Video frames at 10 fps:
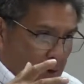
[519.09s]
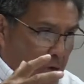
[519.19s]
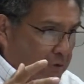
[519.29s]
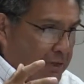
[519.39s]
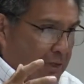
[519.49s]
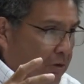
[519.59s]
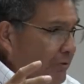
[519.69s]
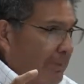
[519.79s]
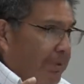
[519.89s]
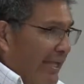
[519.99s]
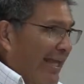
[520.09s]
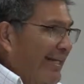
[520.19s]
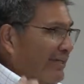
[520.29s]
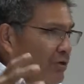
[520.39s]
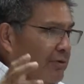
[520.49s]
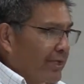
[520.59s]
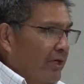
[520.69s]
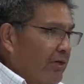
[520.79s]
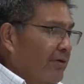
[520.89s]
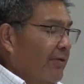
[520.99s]
on, the, on the planet, on the
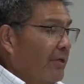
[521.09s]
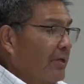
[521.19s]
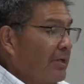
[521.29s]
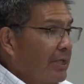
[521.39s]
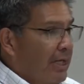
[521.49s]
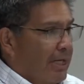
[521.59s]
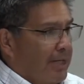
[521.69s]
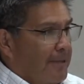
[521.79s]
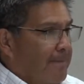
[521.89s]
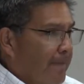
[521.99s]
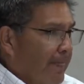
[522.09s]
earth, uh,